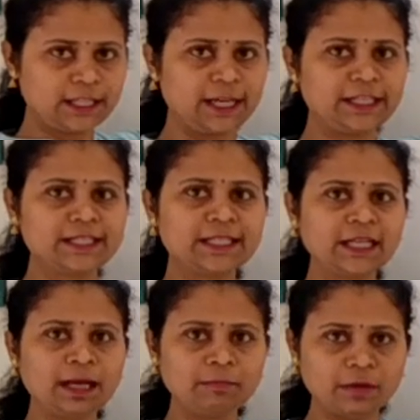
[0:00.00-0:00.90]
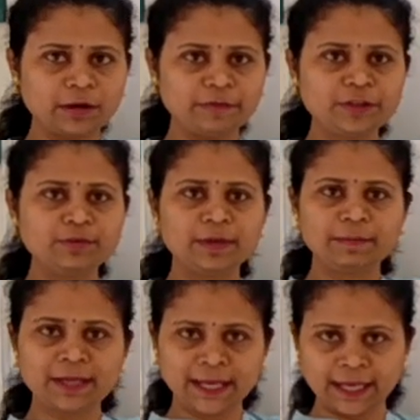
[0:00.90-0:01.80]
That is the number which
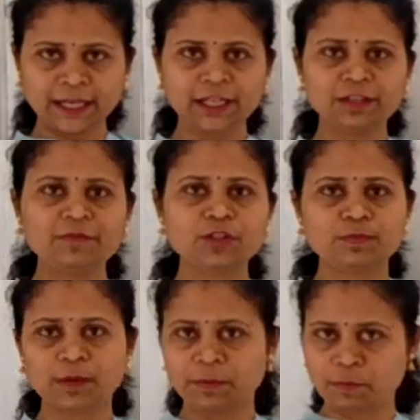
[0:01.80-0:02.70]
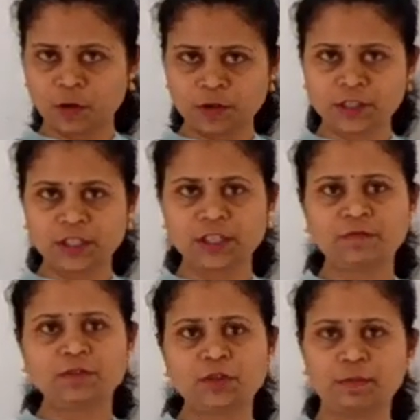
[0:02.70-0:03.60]
may be negative, which may be
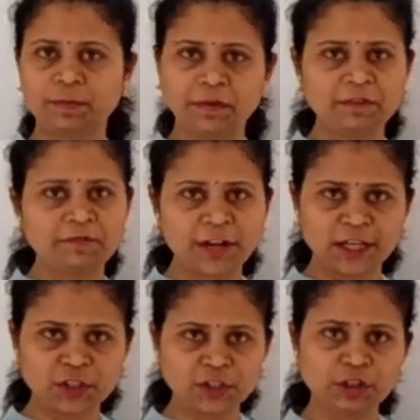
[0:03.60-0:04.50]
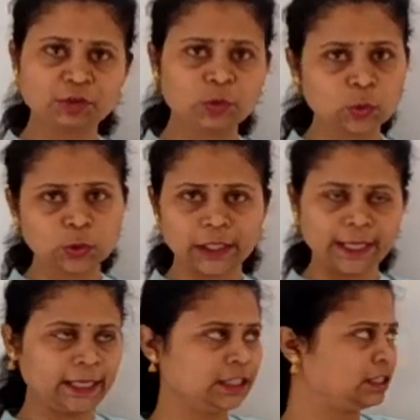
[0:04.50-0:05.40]
positive, which may be in fraction, root,
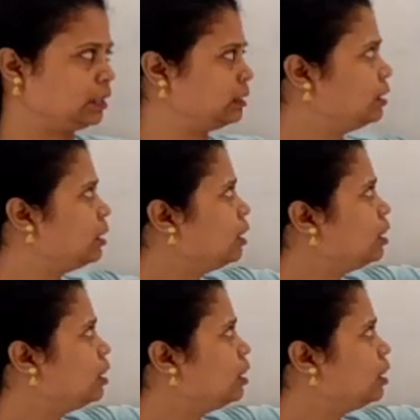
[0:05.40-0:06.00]
anything.